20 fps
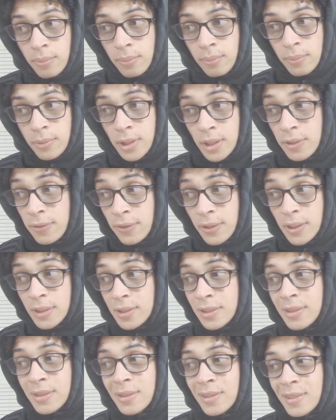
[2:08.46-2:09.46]

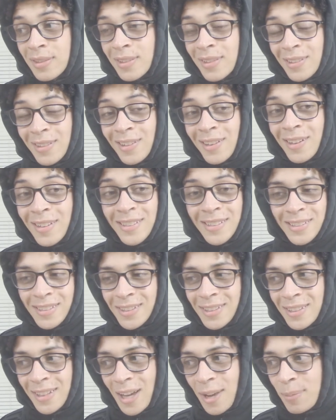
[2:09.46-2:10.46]
Defense.
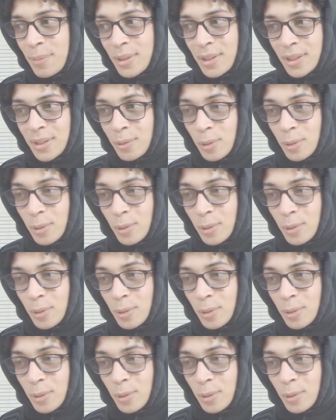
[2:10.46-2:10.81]
Honestly, I mean,